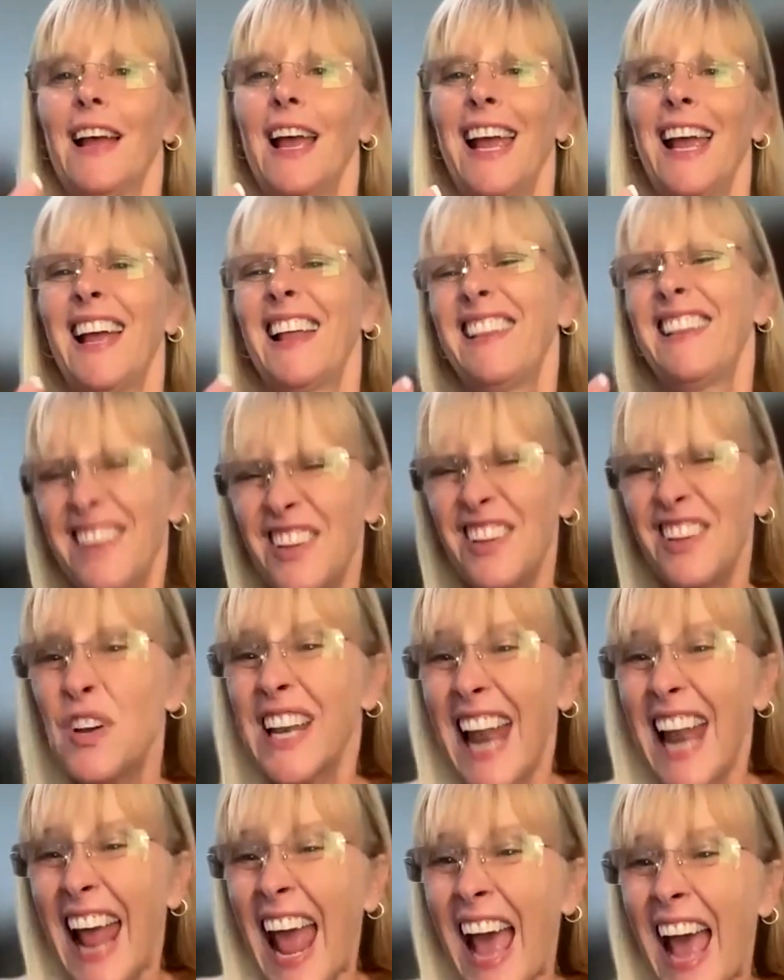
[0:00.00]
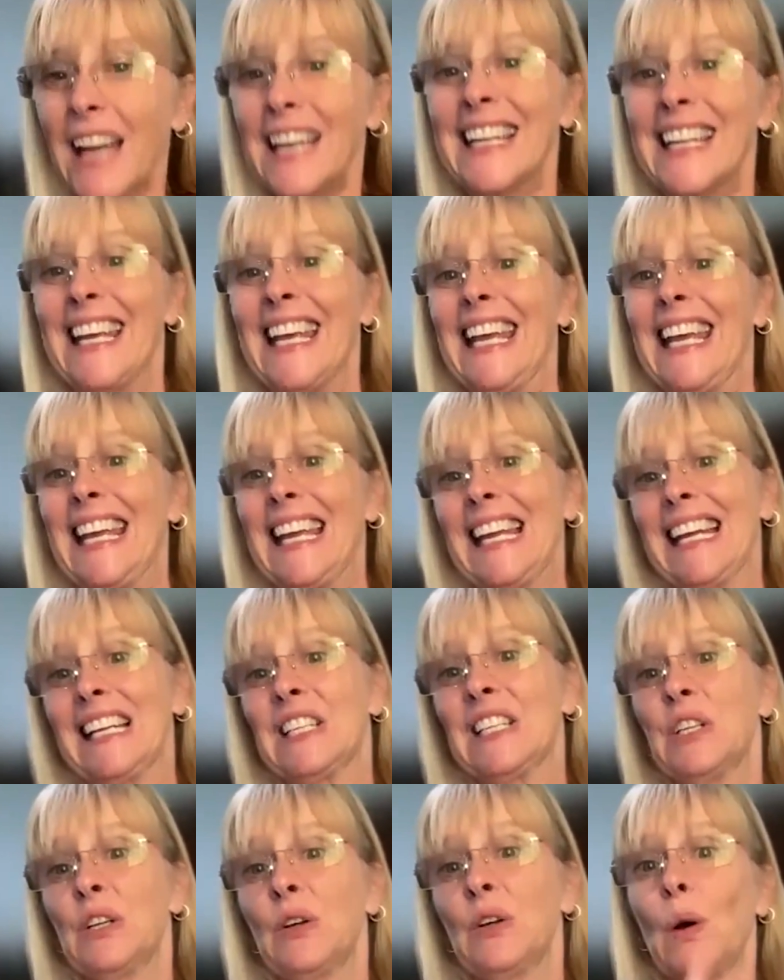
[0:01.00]
And you can add king
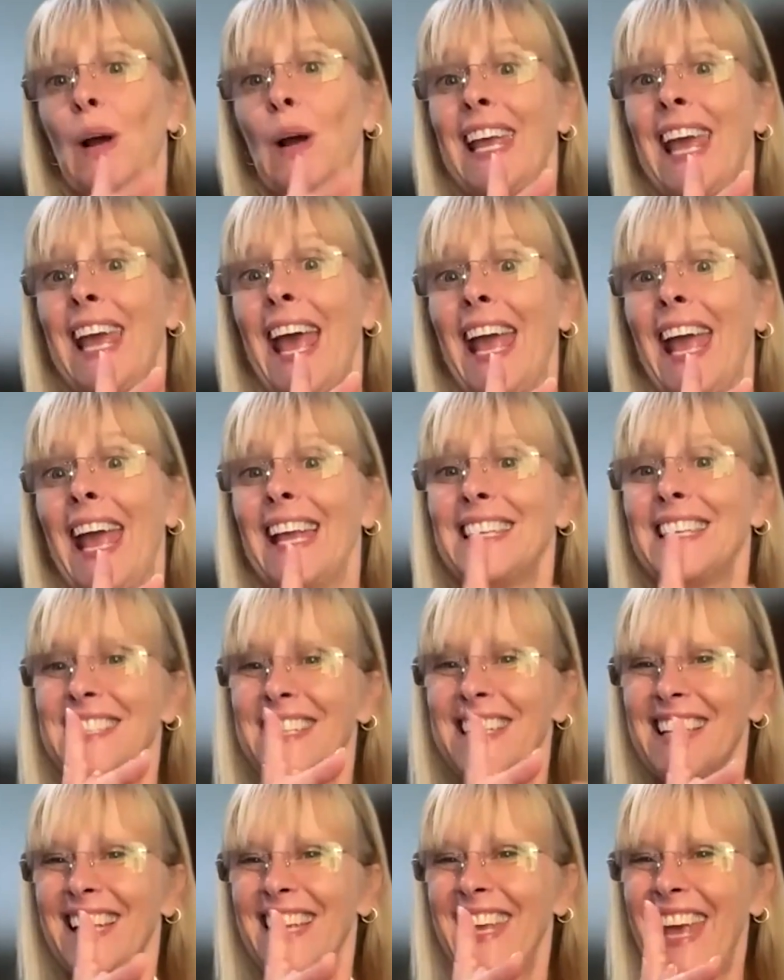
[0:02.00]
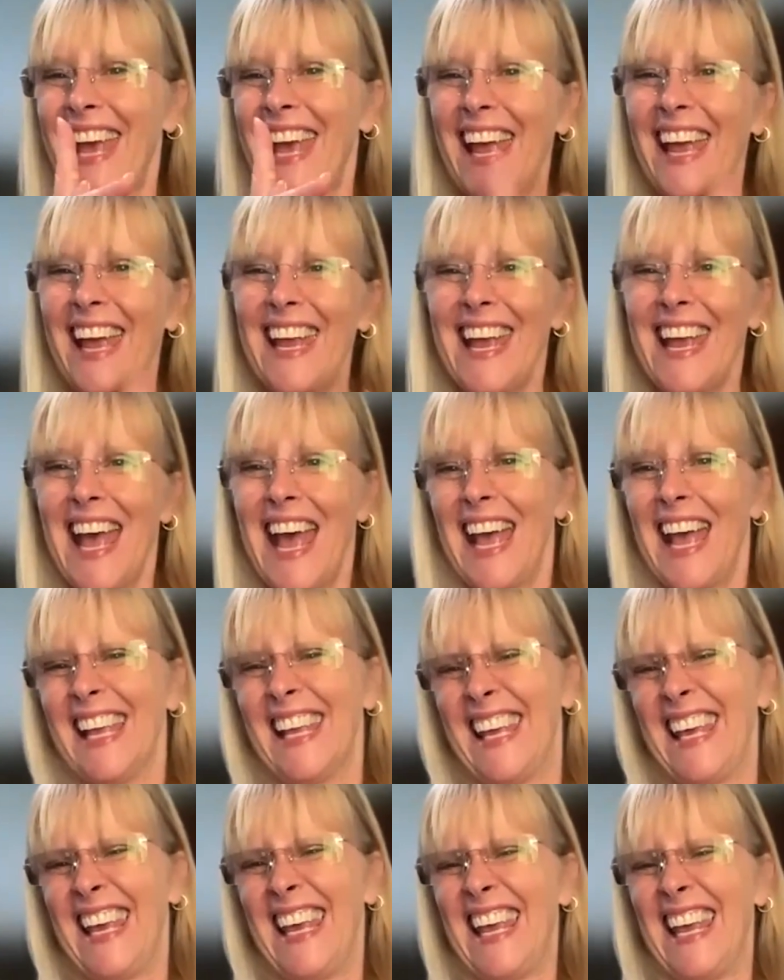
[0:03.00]
too, K, see the K?
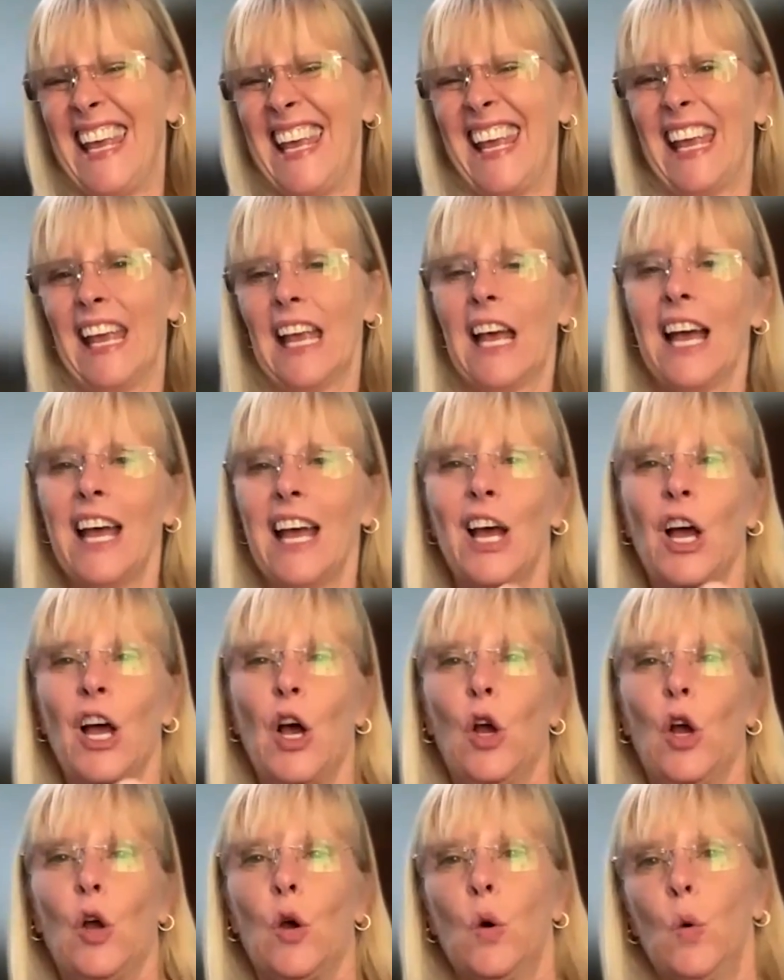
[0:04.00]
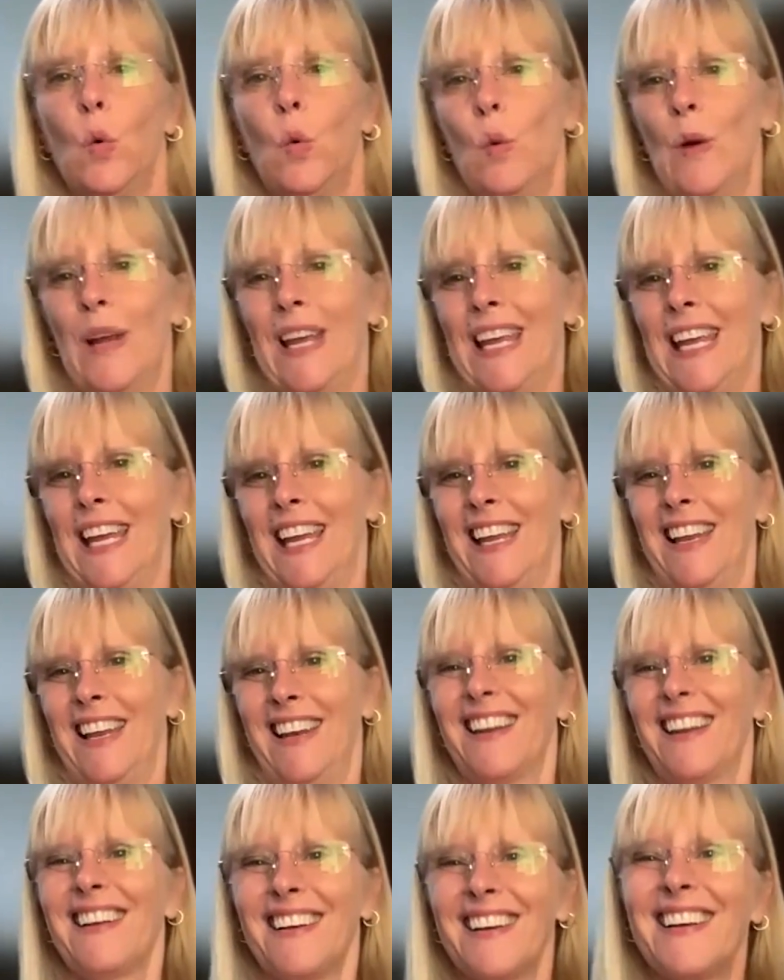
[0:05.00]
King,
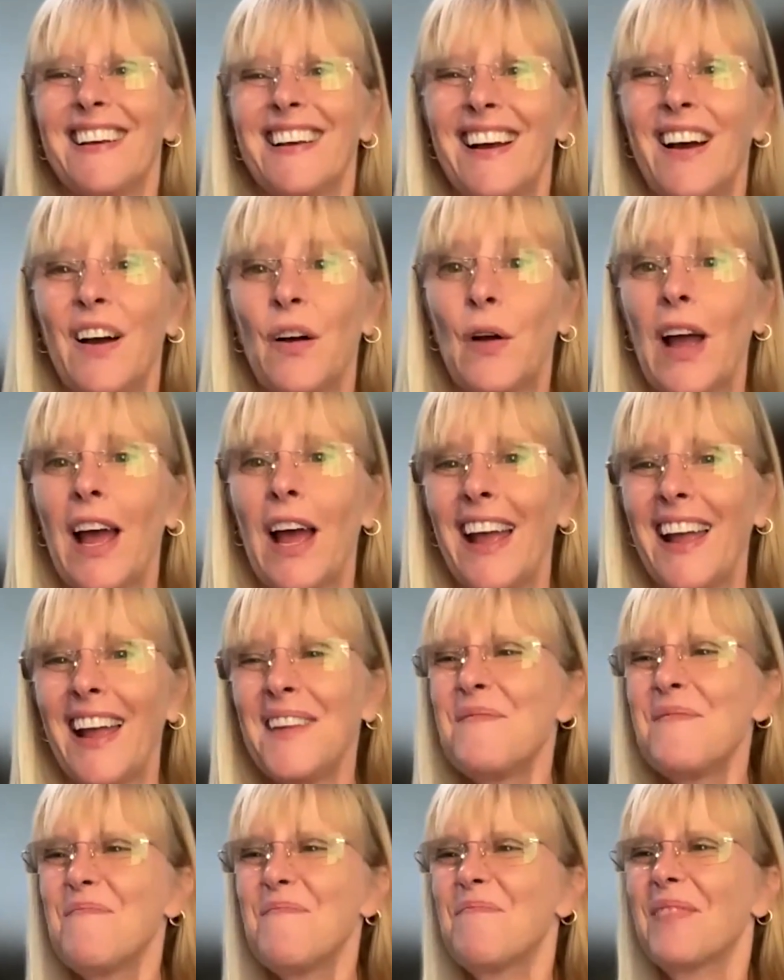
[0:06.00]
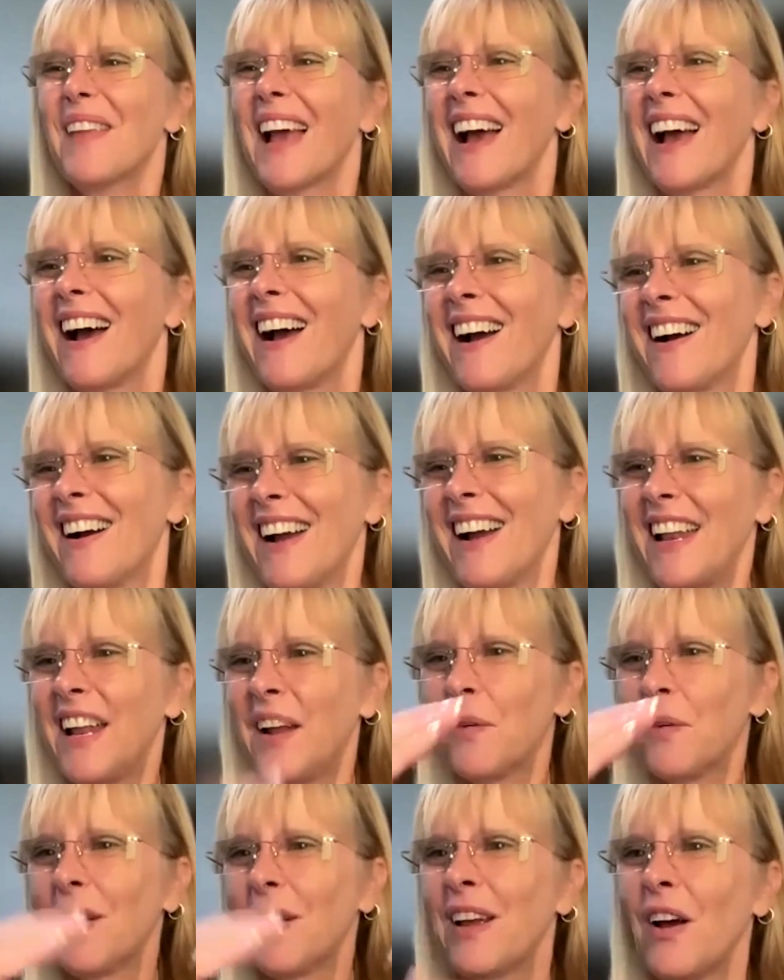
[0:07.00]
queen, okay? All right,
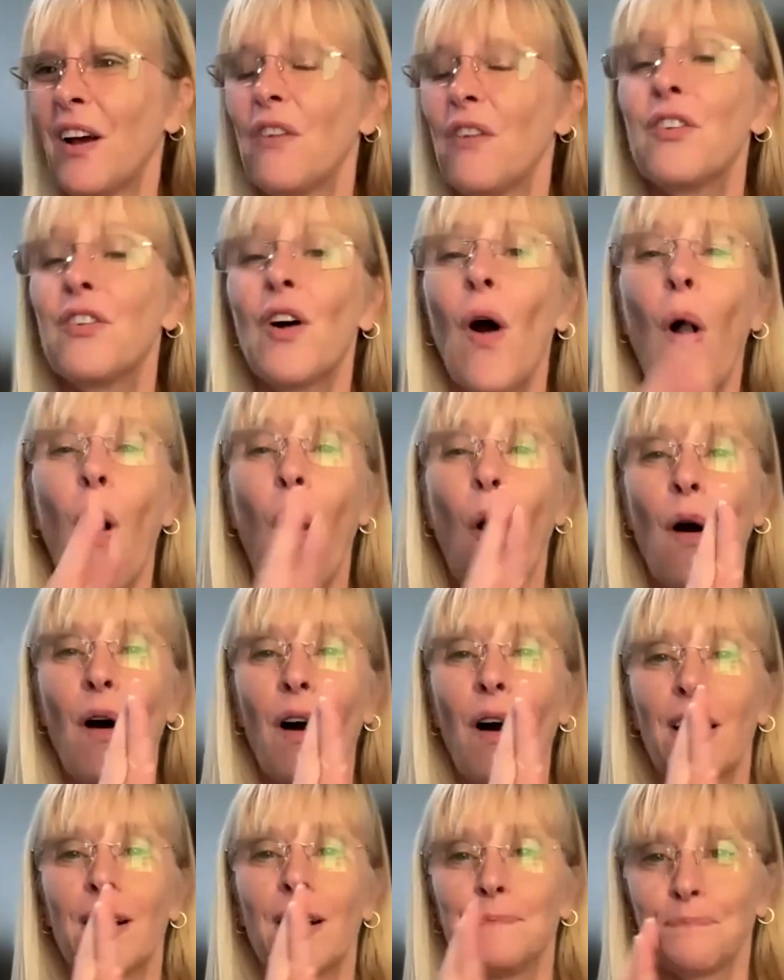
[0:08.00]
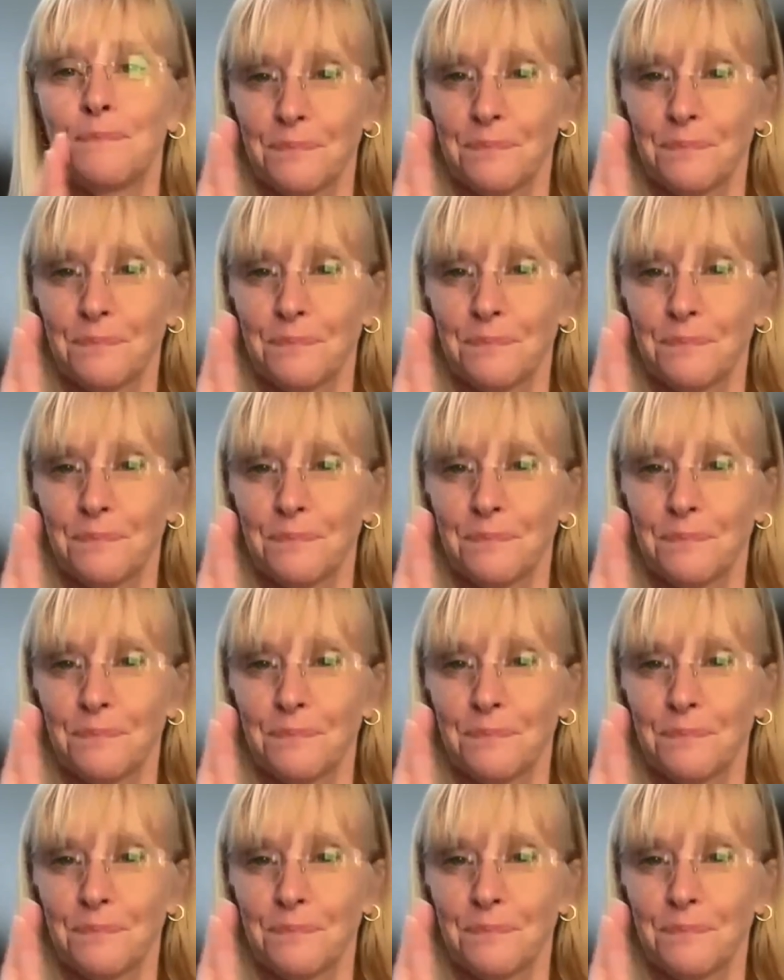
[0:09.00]
here we go for R.